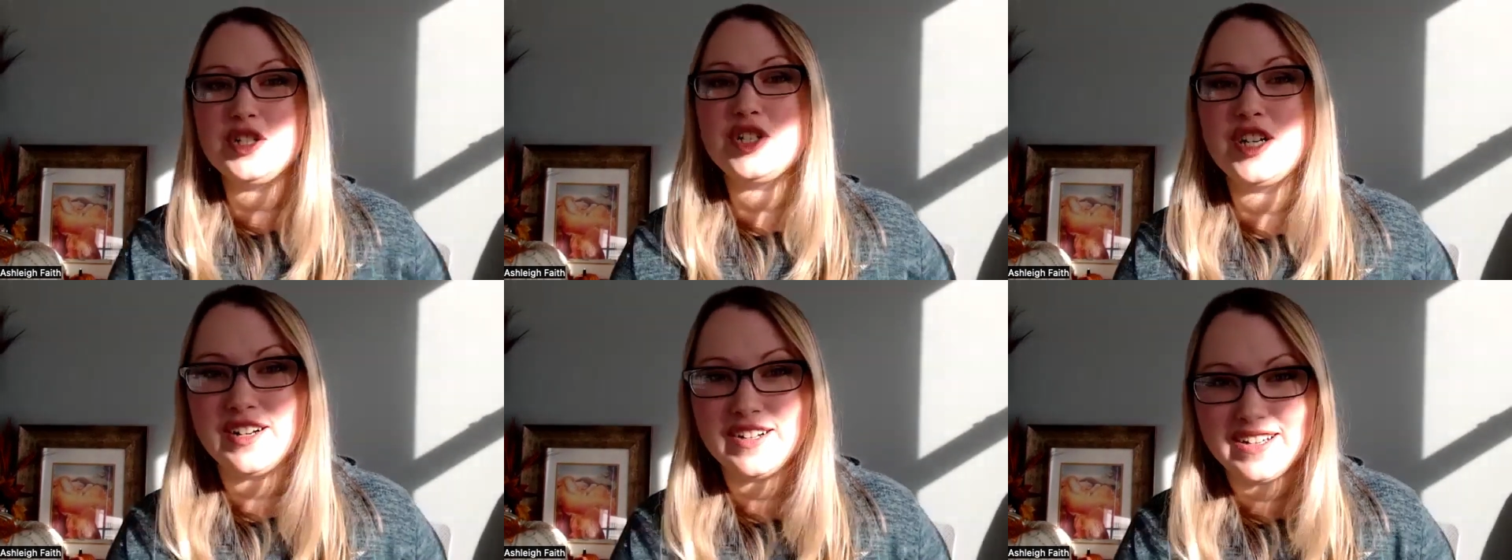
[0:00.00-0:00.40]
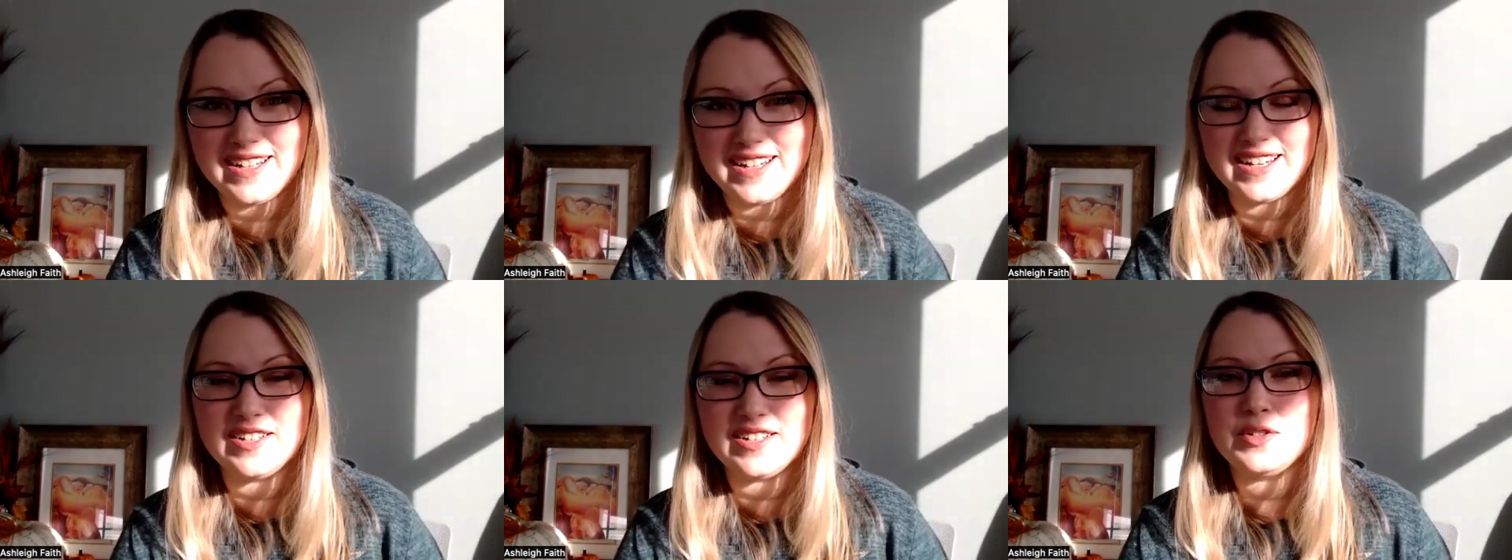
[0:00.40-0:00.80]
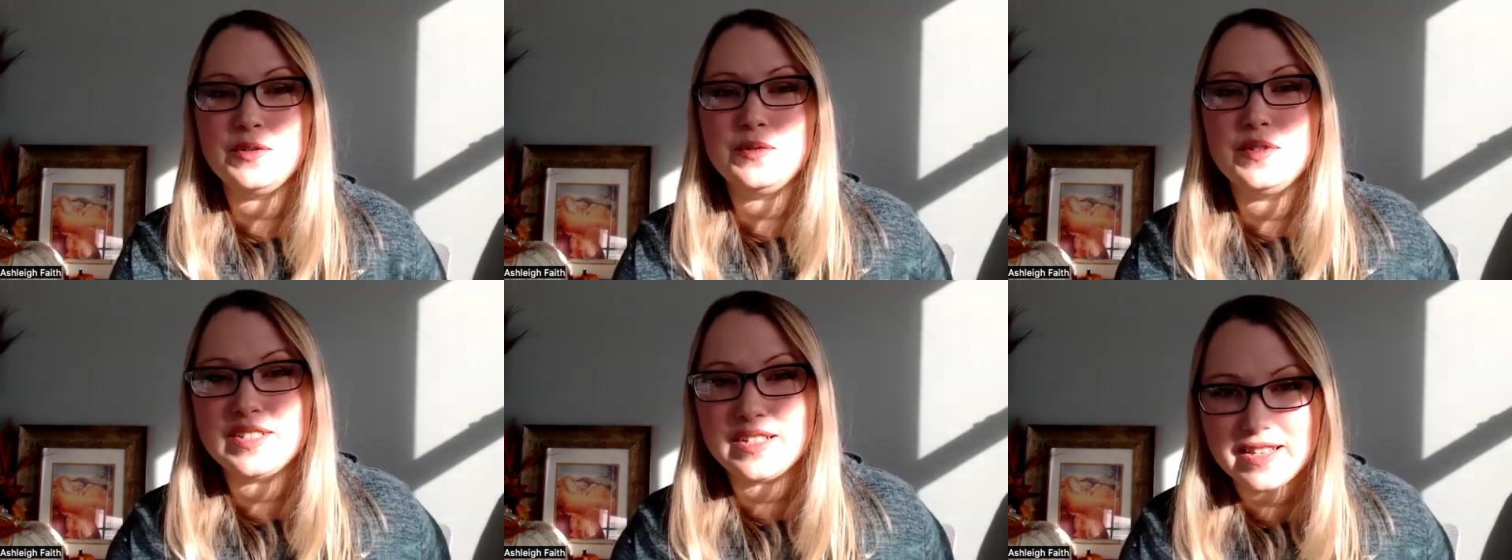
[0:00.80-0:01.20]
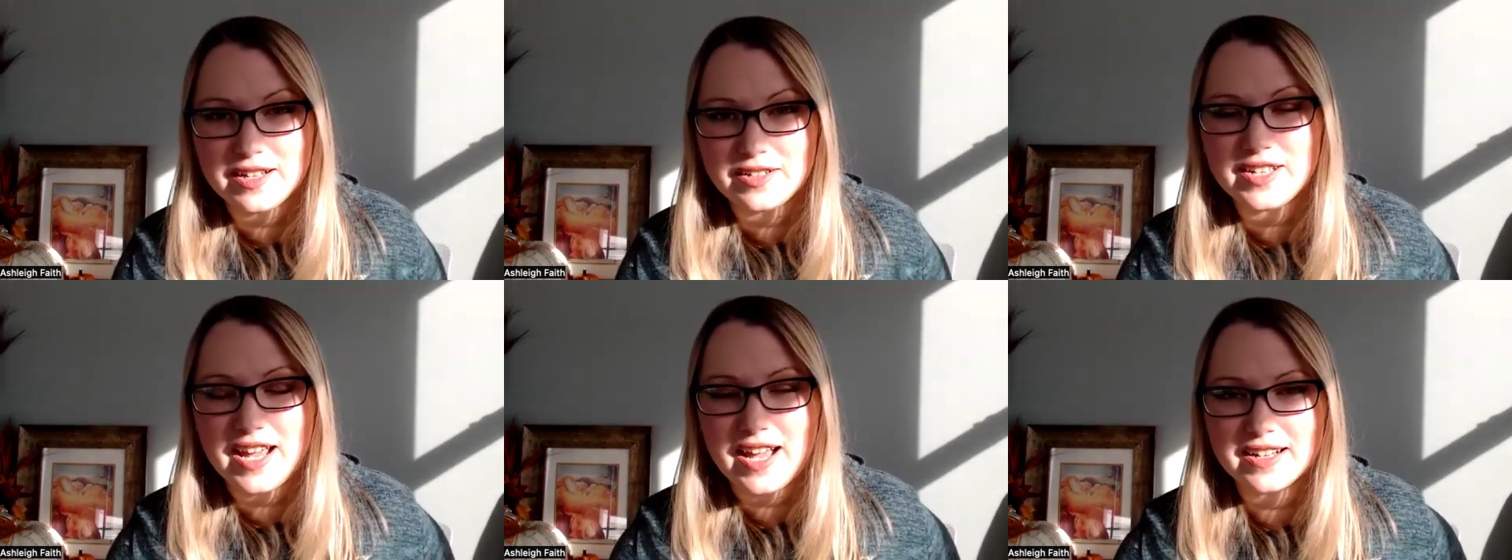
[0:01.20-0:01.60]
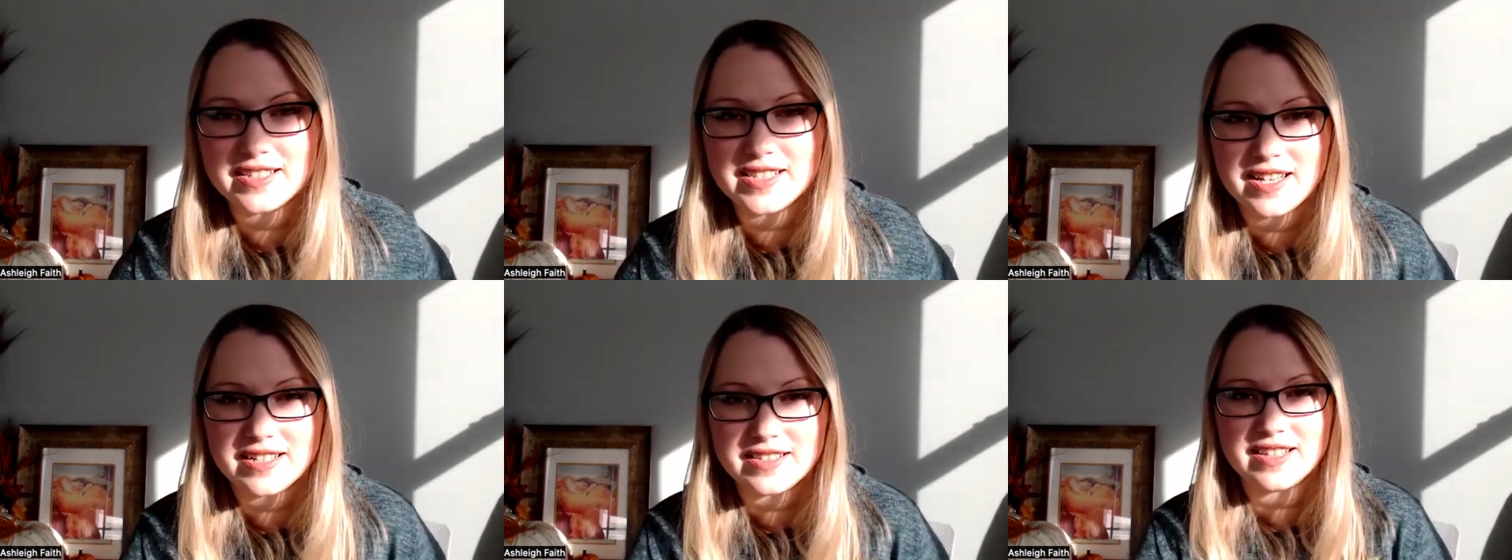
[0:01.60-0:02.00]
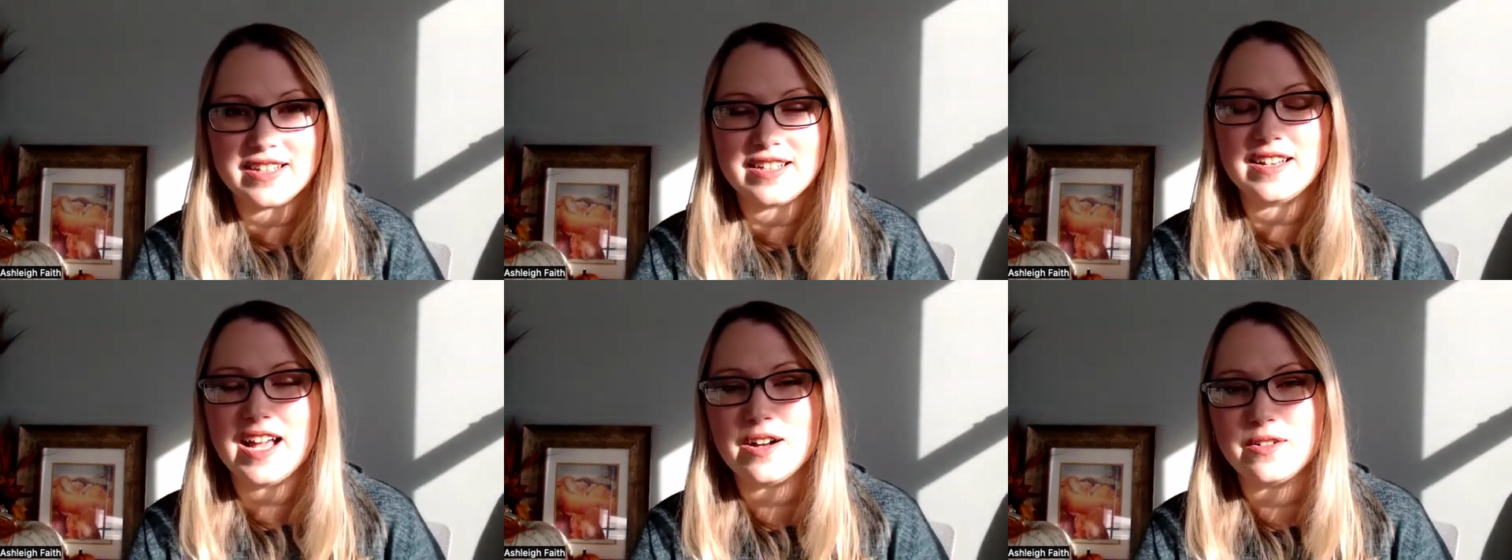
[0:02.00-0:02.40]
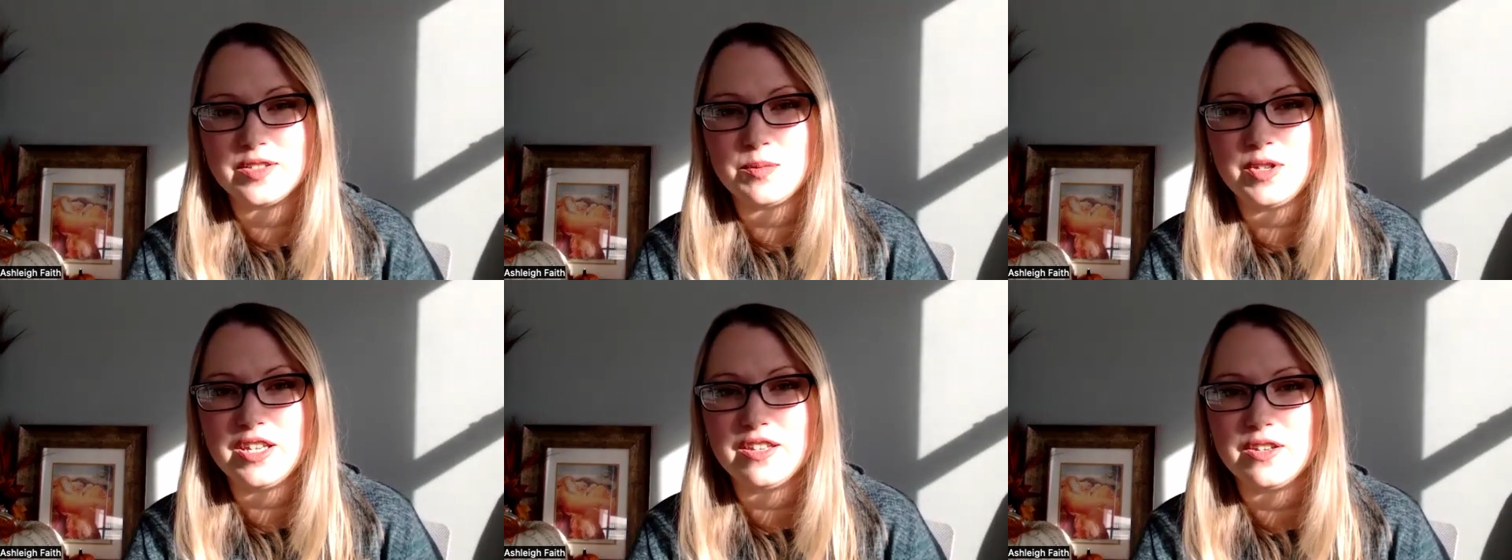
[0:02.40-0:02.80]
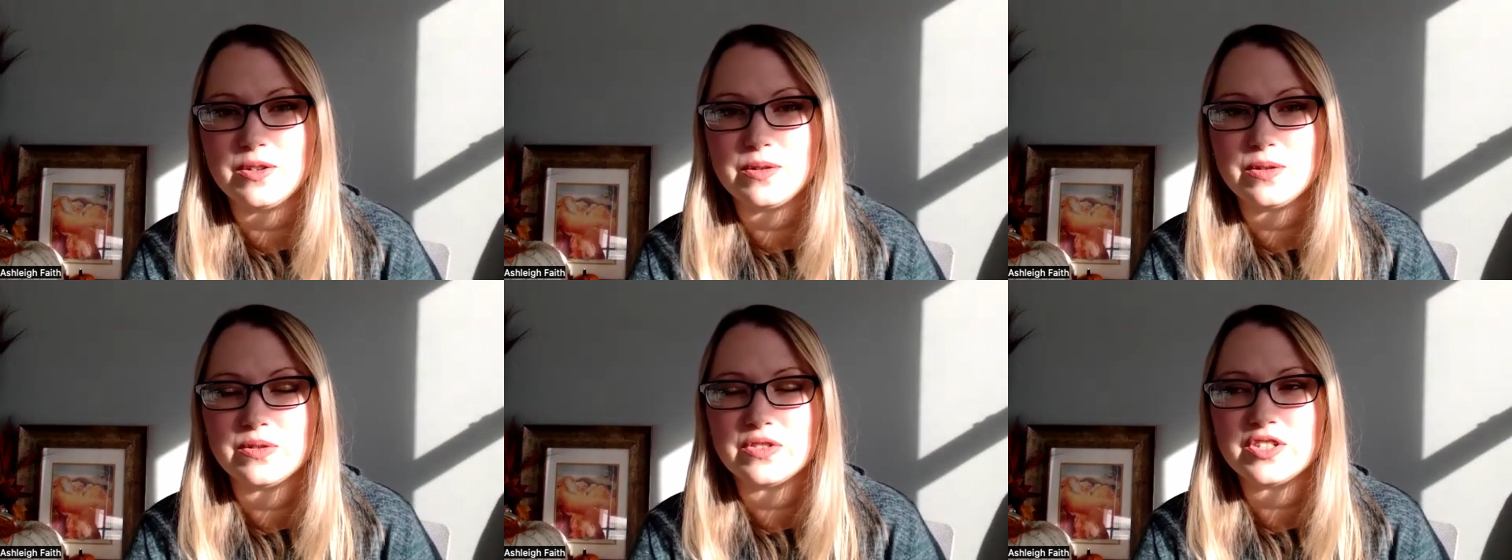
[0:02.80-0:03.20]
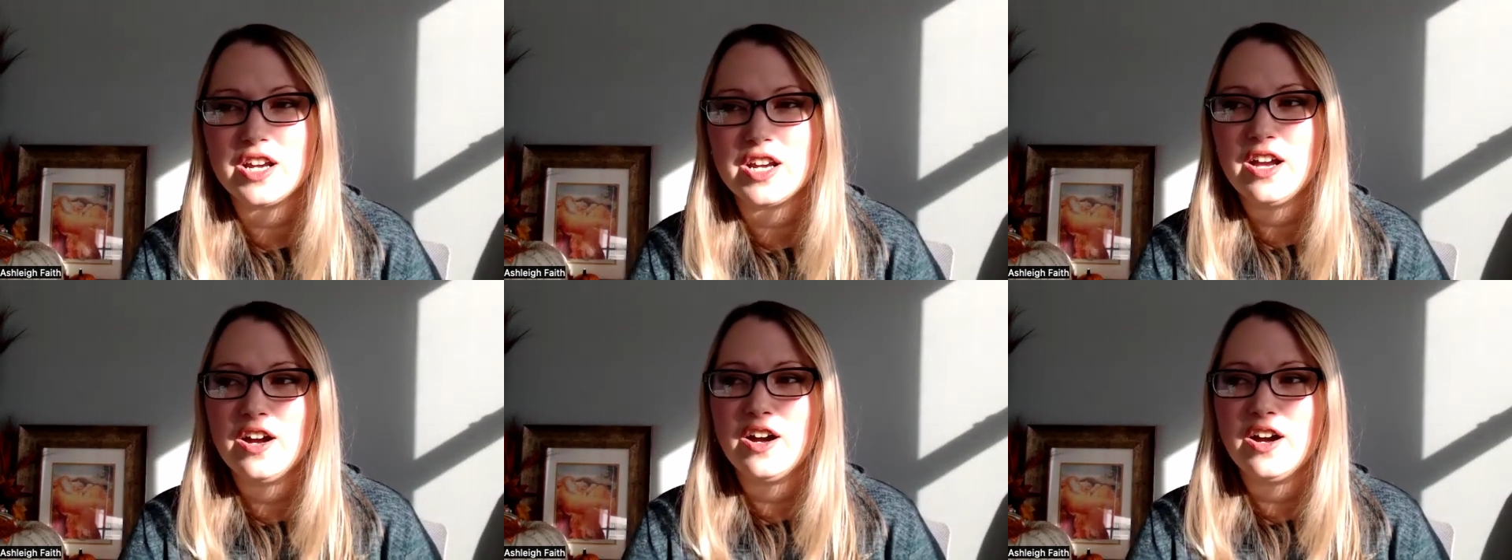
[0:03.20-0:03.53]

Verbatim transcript: sharing it and who is allowed to access it and how it's being used.